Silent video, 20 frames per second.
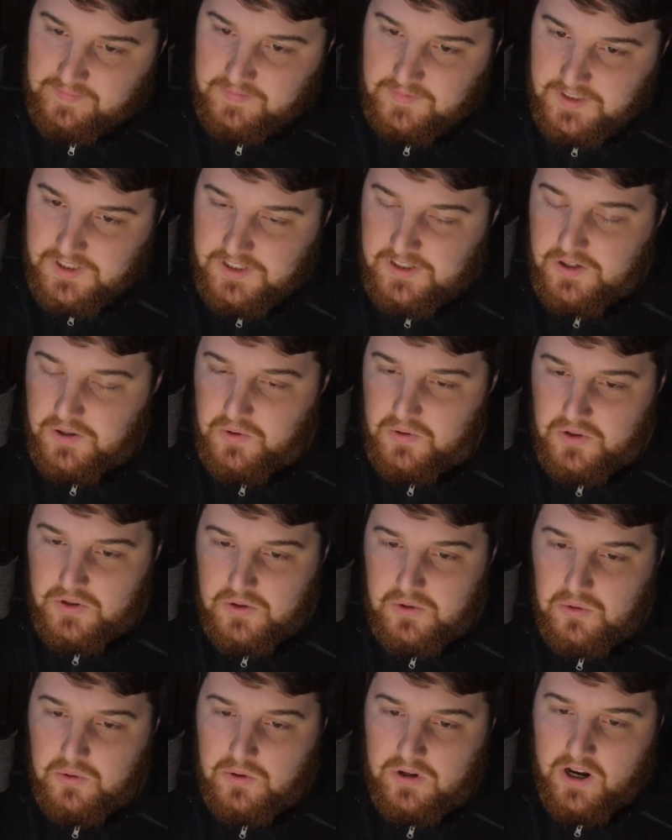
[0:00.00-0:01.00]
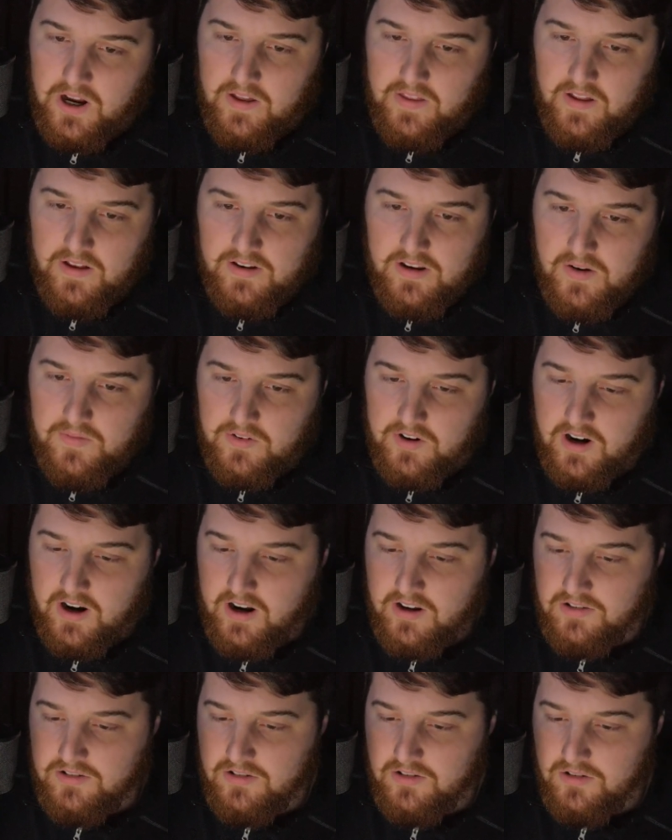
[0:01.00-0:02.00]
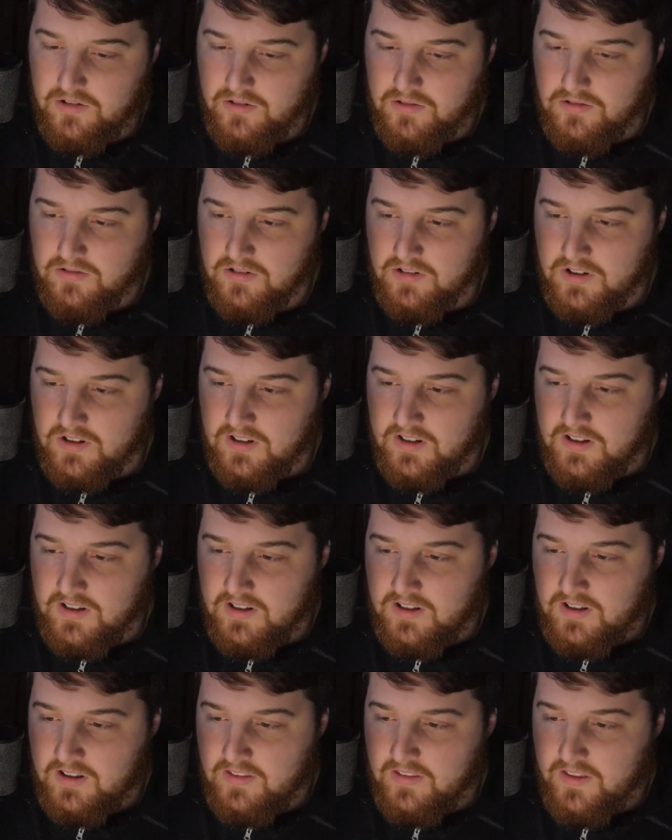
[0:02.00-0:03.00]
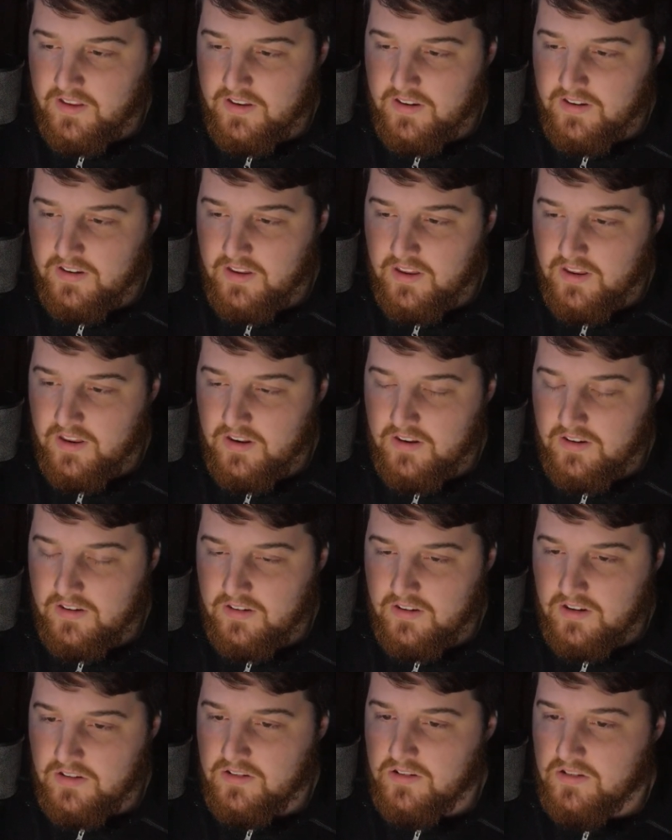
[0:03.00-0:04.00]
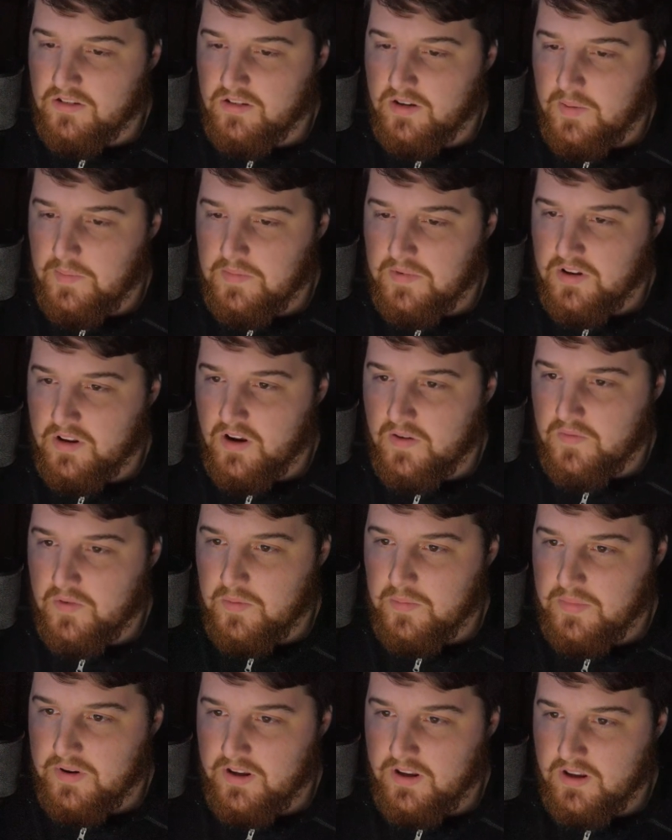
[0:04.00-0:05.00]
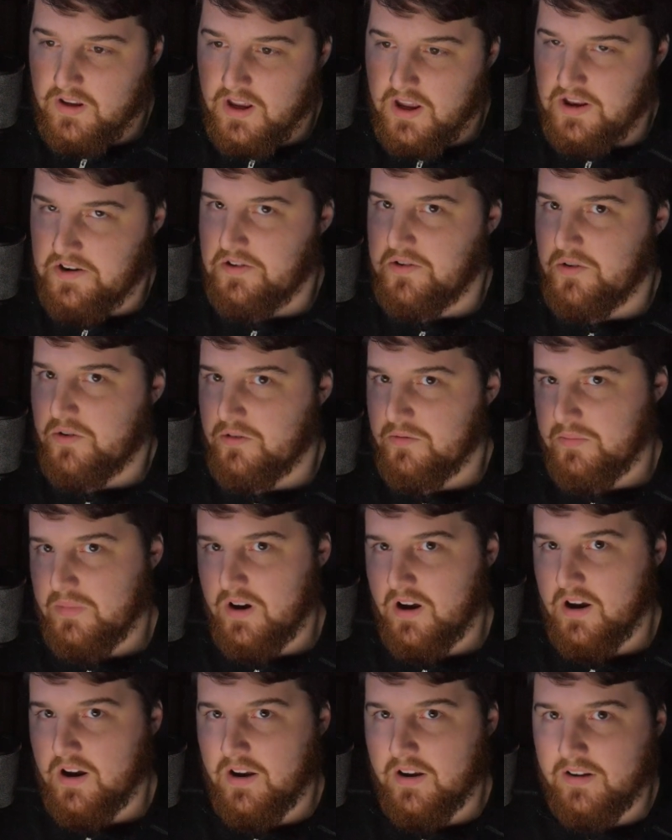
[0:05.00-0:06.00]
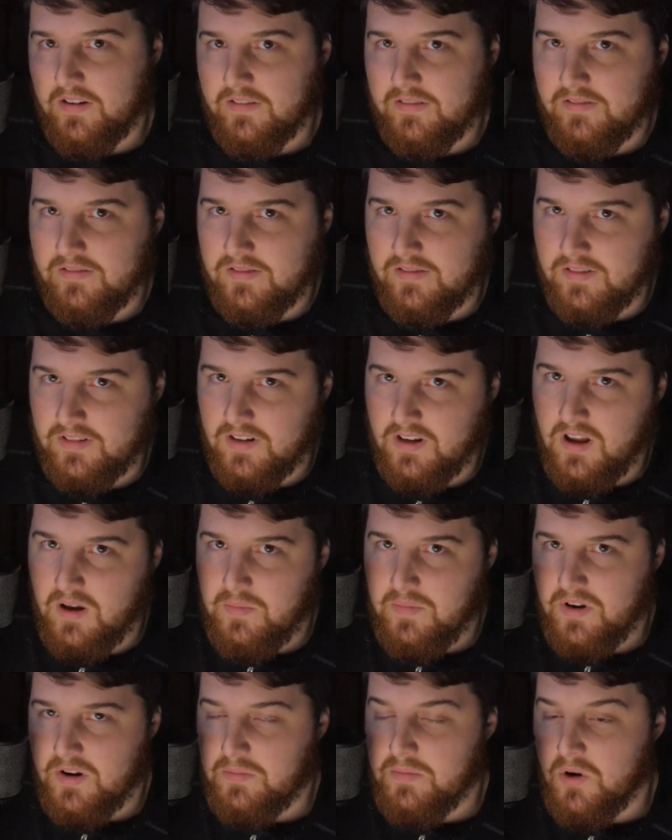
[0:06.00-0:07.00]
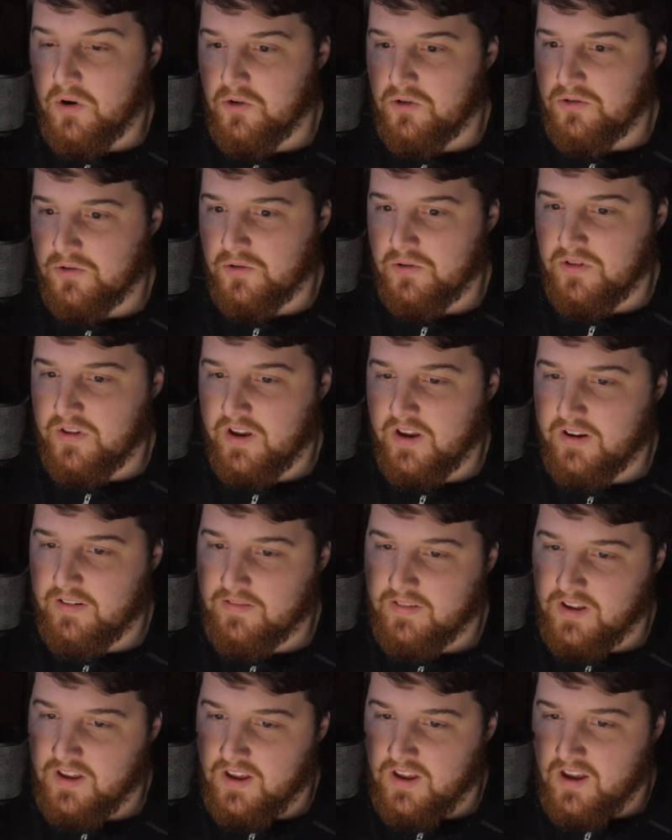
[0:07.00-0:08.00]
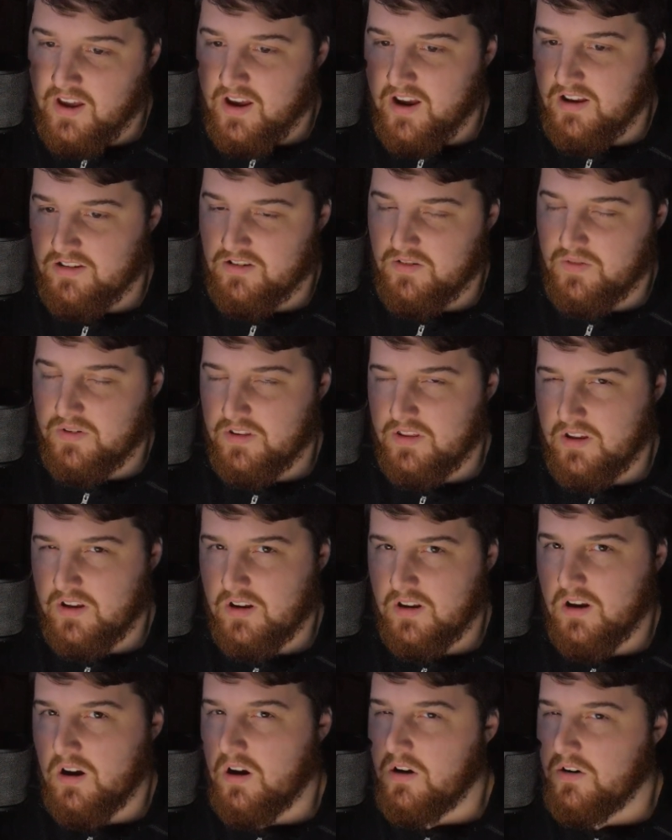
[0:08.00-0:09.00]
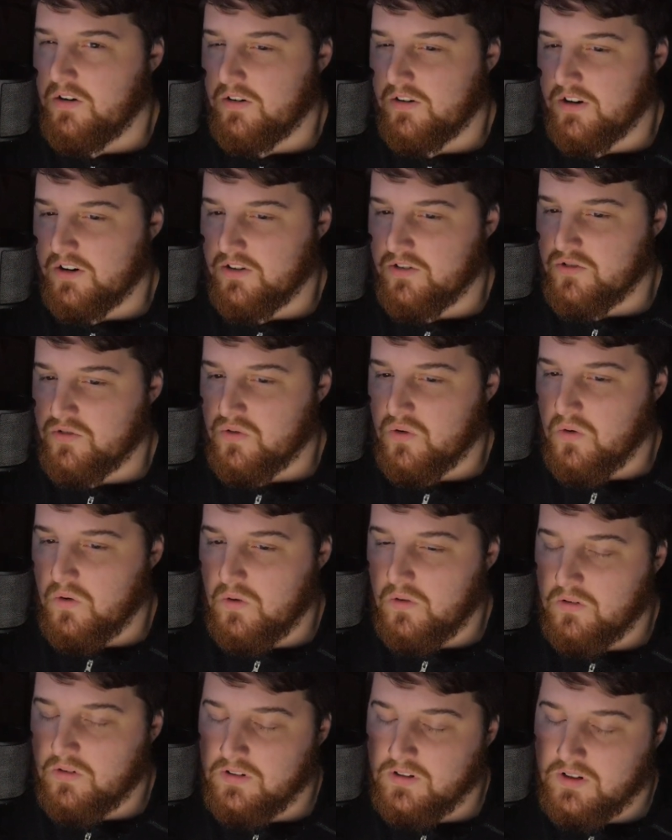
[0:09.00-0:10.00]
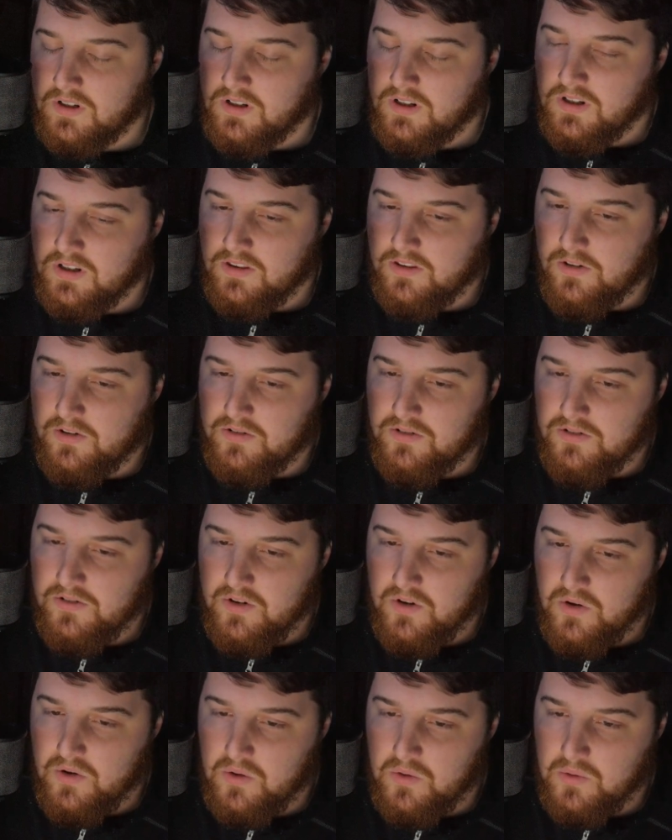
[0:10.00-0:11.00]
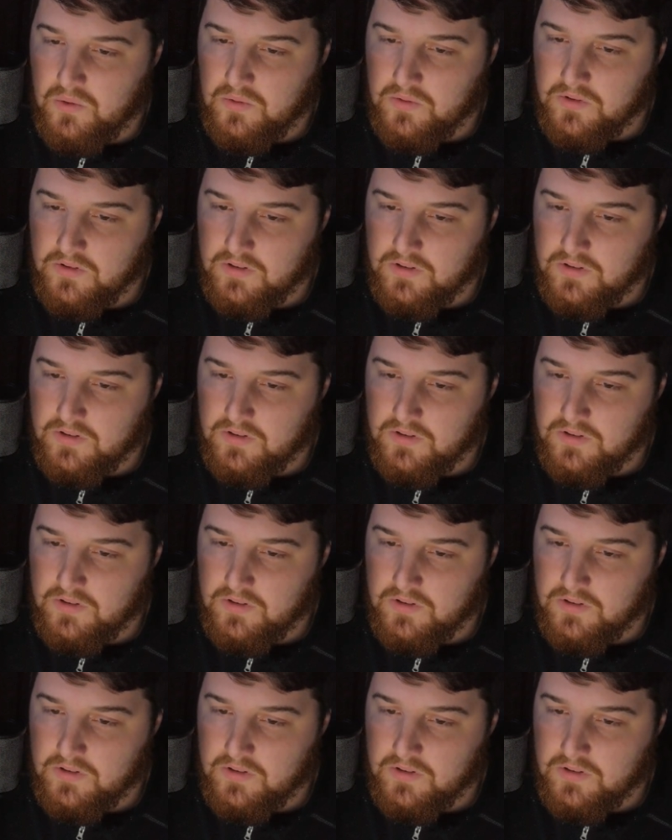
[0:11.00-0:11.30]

you know, the cool guy that never has to, that doesn't seem to ever be hindered by an emotional thing, has everything under control. There's no